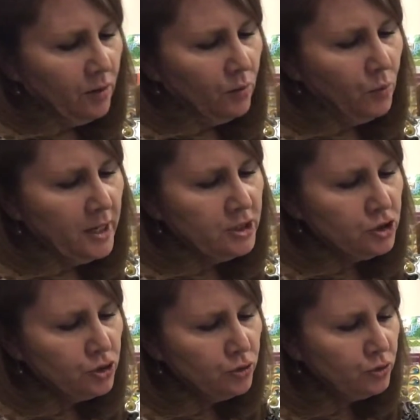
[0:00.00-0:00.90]
1,
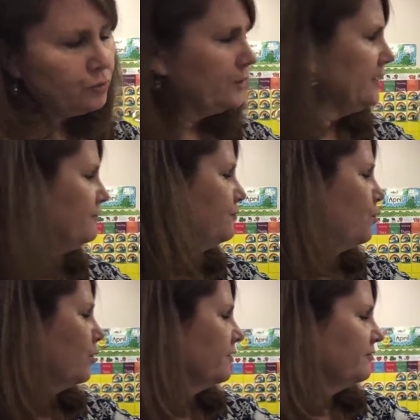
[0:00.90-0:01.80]
2, 3,
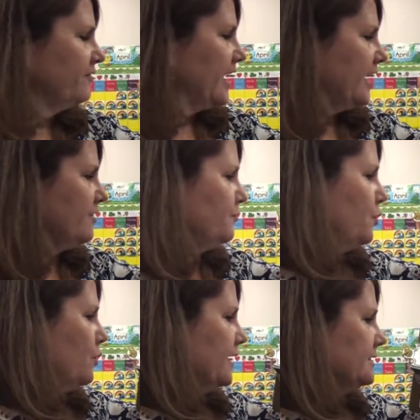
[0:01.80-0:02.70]
4, 5
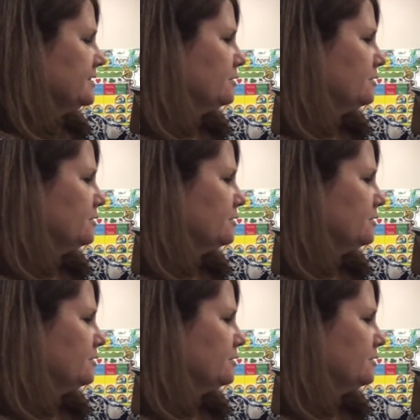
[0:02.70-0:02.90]
points.